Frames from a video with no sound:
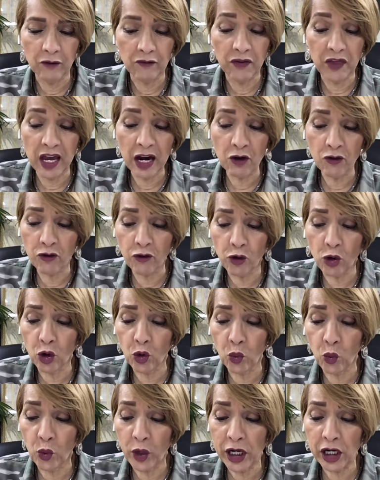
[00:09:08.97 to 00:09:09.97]
Therefore,
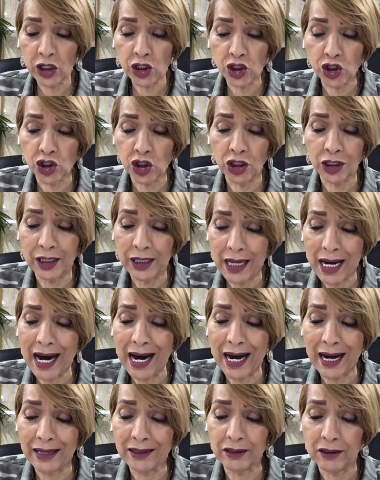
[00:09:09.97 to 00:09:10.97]
we should
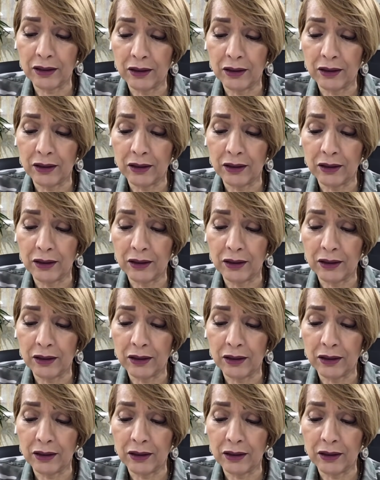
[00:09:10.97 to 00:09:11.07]
not